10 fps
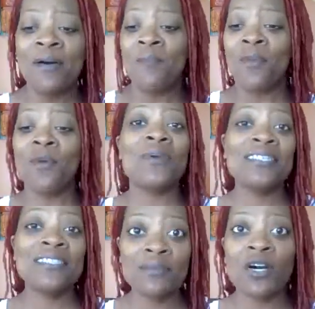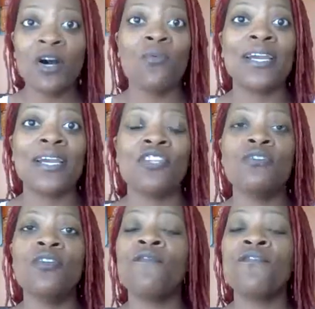momentum going,
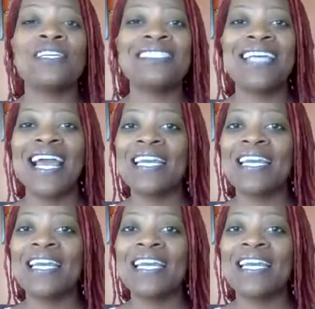for the day.